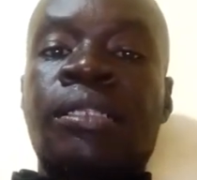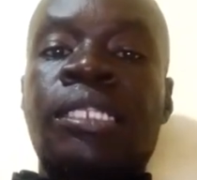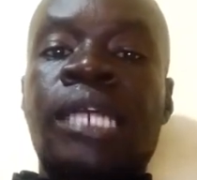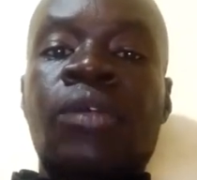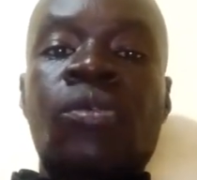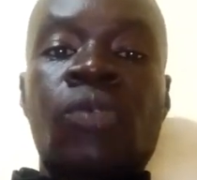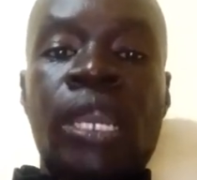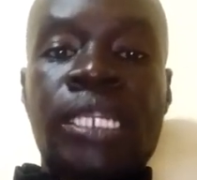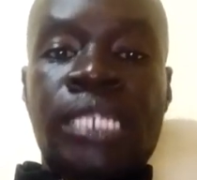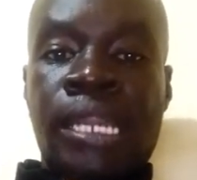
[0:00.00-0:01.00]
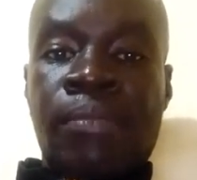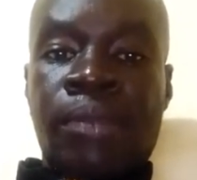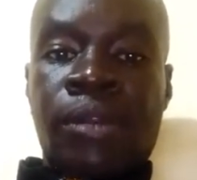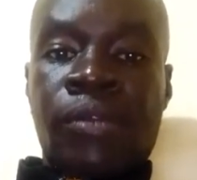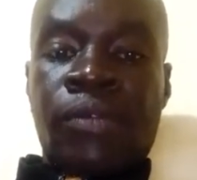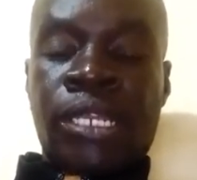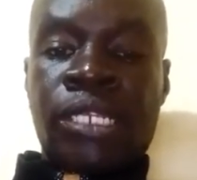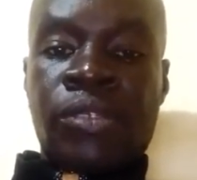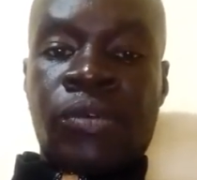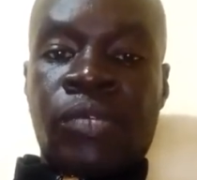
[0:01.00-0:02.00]
There are quite a number of
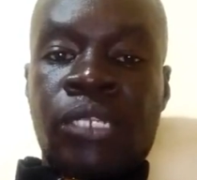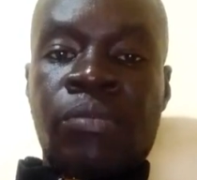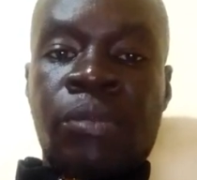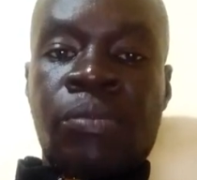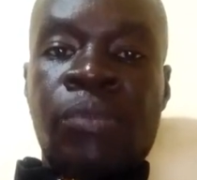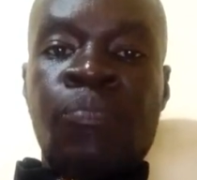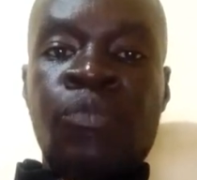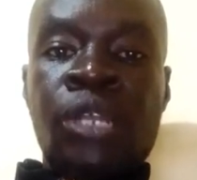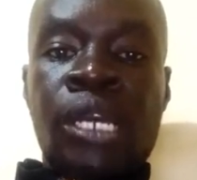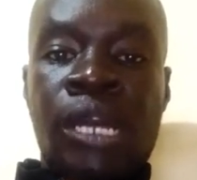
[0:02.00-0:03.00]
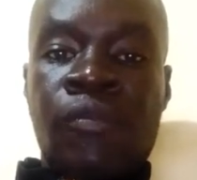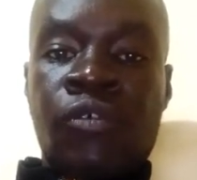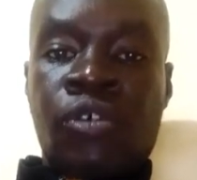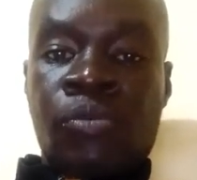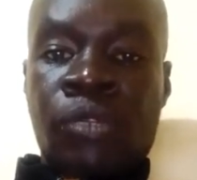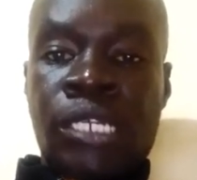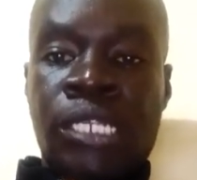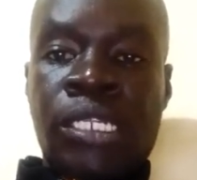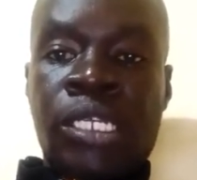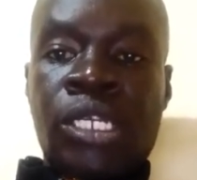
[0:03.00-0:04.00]
ways of which people have committed
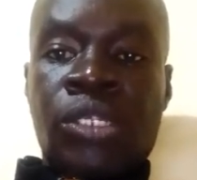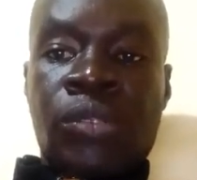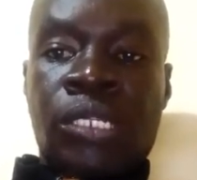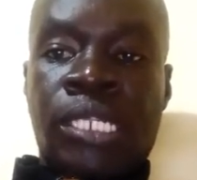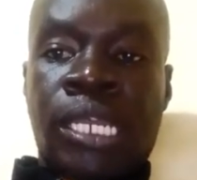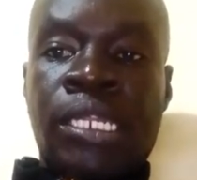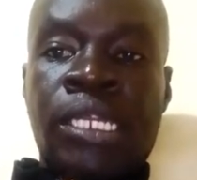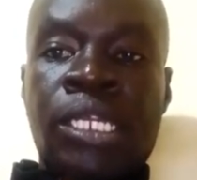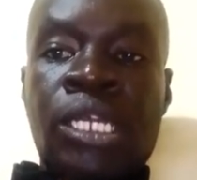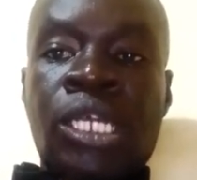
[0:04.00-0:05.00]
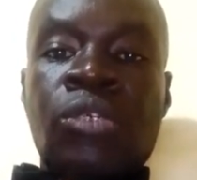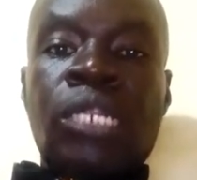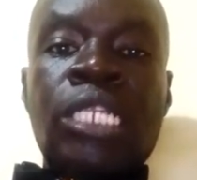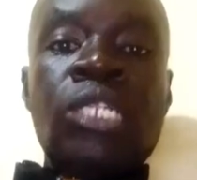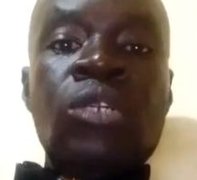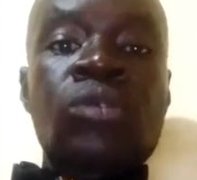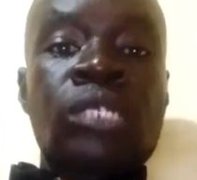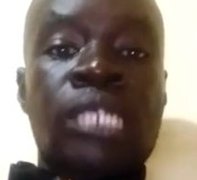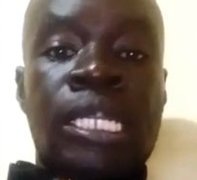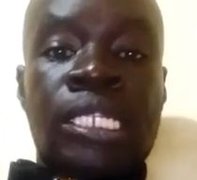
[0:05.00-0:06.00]
suicide. So let's look
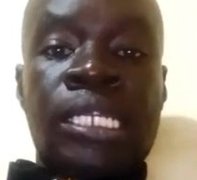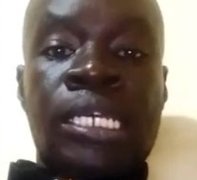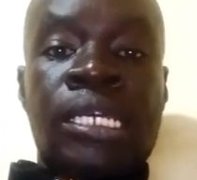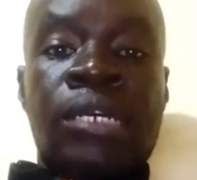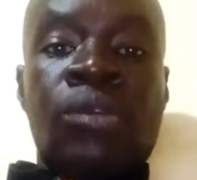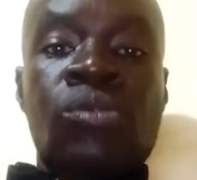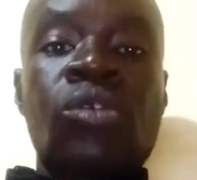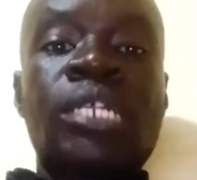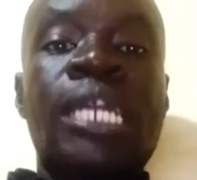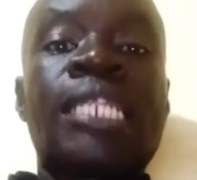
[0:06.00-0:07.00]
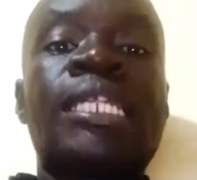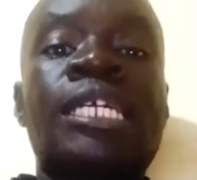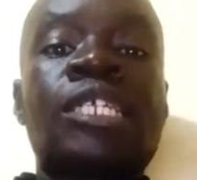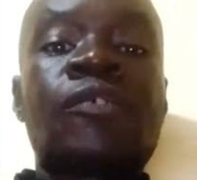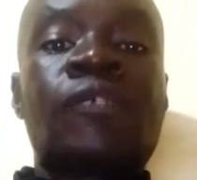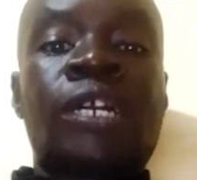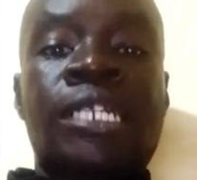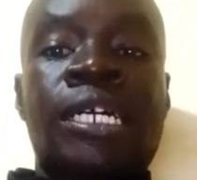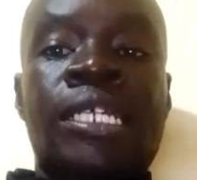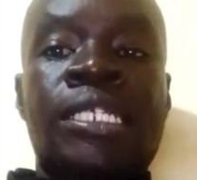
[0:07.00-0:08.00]
at what are the risk
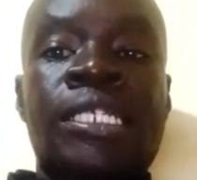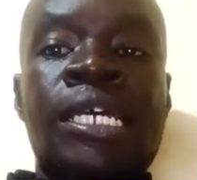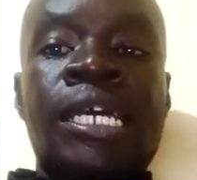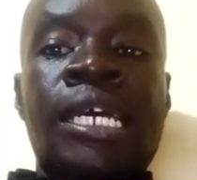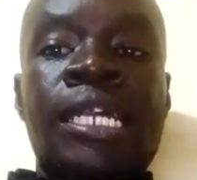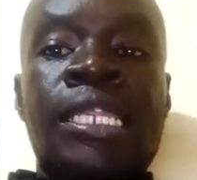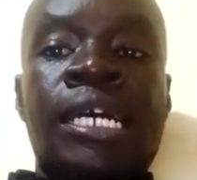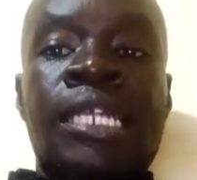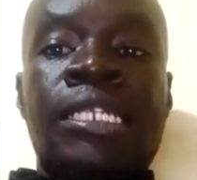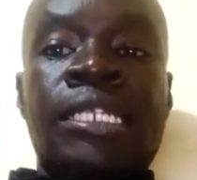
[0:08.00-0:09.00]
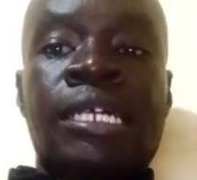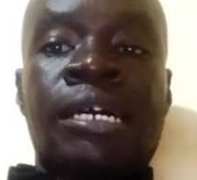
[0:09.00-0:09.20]
factors that